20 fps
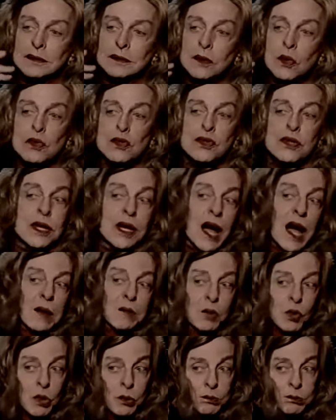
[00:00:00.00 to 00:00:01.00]
Hmm. Don't
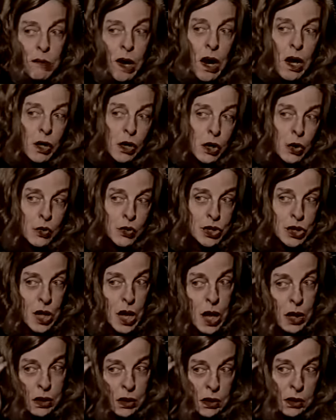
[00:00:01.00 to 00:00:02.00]
you think I'm more
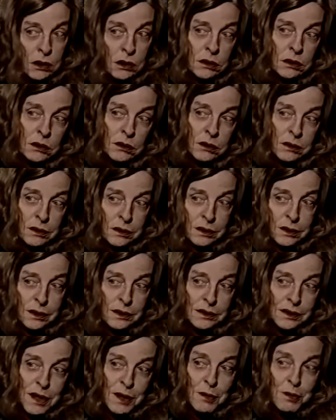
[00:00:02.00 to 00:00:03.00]
Margo
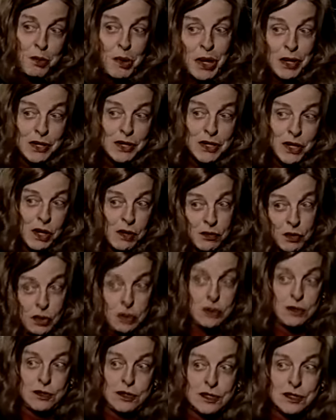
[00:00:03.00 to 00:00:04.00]
Channing than ah, Bette
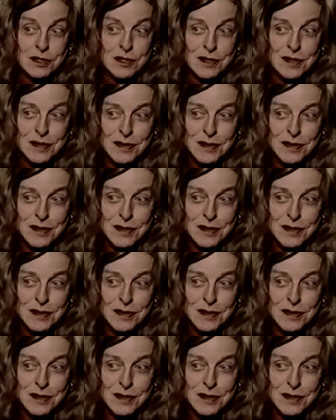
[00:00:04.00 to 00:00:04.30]
Davis?